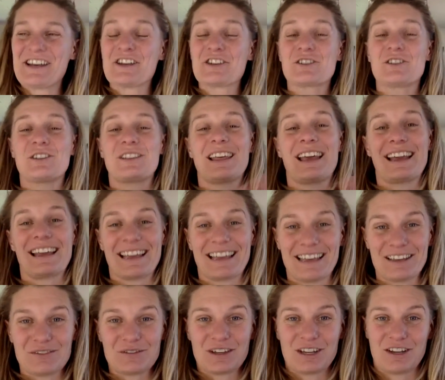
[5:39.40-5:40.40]
So that
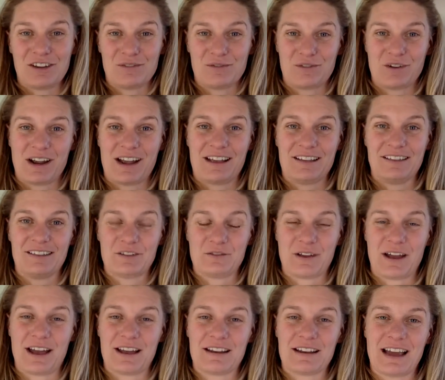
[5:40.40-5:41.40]
giving of grace
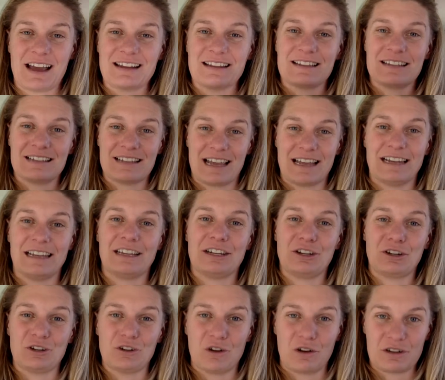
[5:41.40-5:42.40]
around understanding and
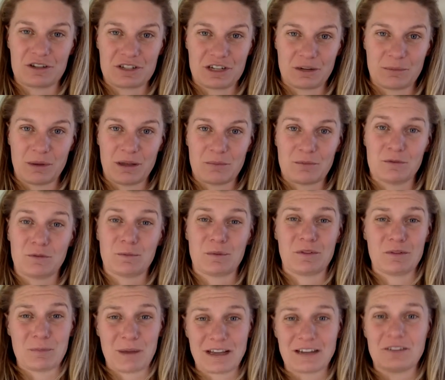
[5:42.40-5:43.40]
acknowledging people's
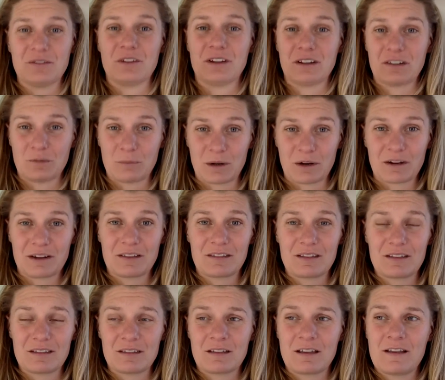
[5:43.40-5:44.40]
perspectives and
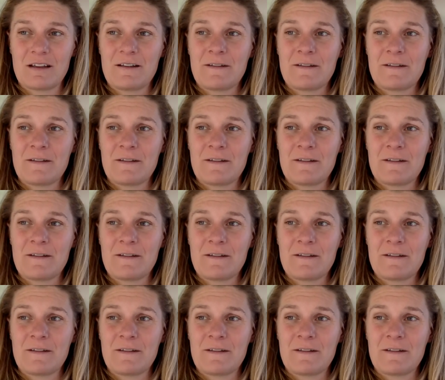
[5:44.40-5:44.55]
experiences,